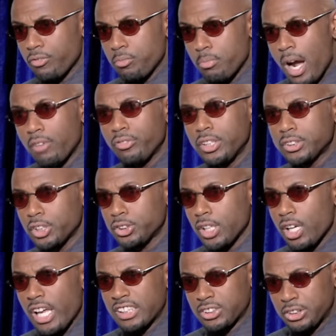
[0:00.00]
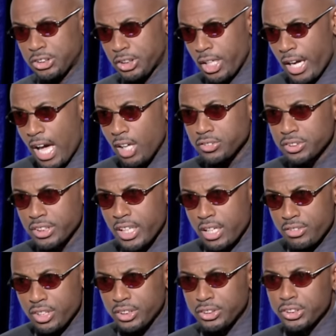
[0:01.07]
From my research, y'all actually share a house
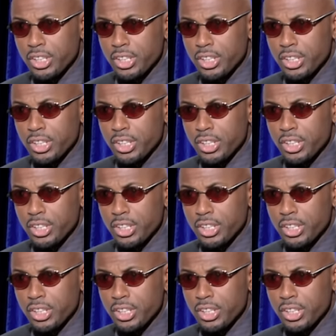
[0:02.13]
together in